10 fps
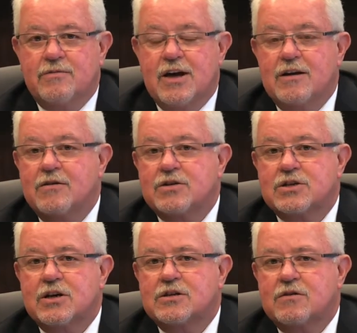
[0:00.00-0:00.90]
that
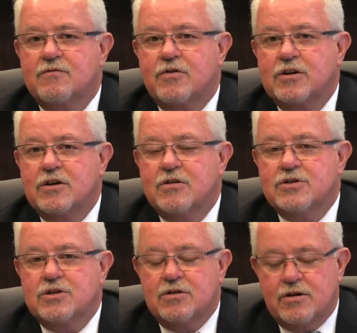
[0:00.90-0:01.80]
intersection for
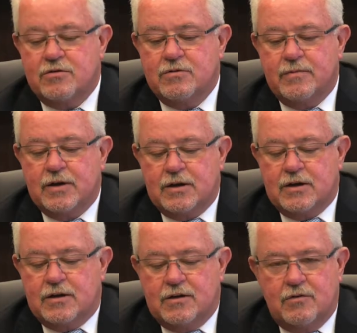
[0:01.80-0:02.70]
years, you know
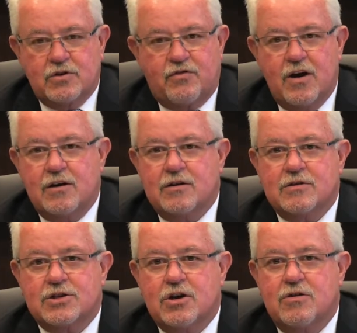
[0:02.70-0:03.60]
there was very
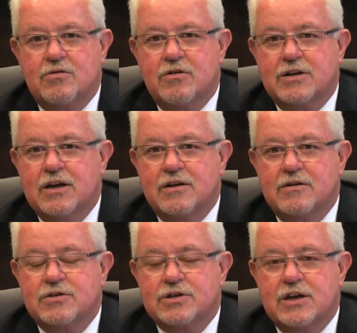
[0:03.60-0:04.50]
little shoulder at that
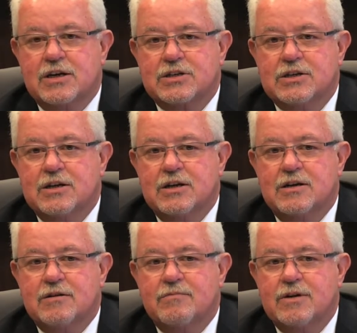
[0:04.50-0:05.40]
intersection,
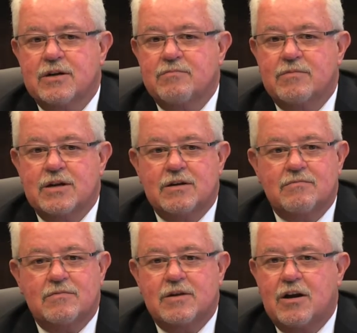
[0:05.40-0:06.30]
and
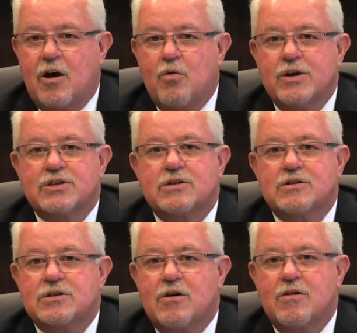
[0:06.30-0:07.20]
it always
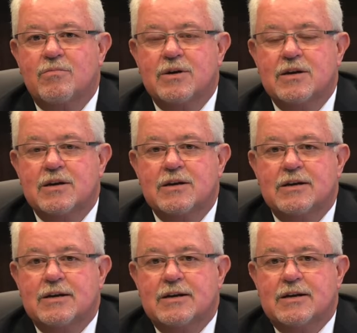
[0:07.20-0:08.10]
concerned me
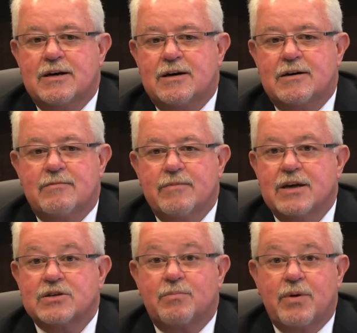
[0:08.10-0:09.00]

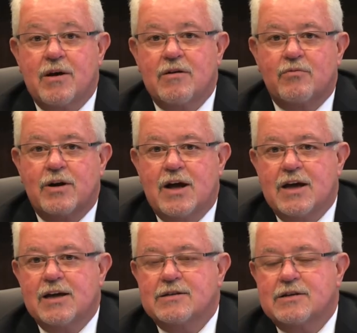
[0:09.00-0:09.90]
as a parent when
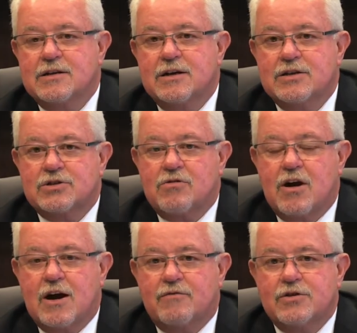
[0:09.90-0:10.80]
I had teenage
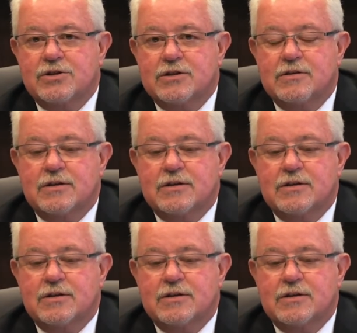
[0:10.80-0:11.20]
drivers,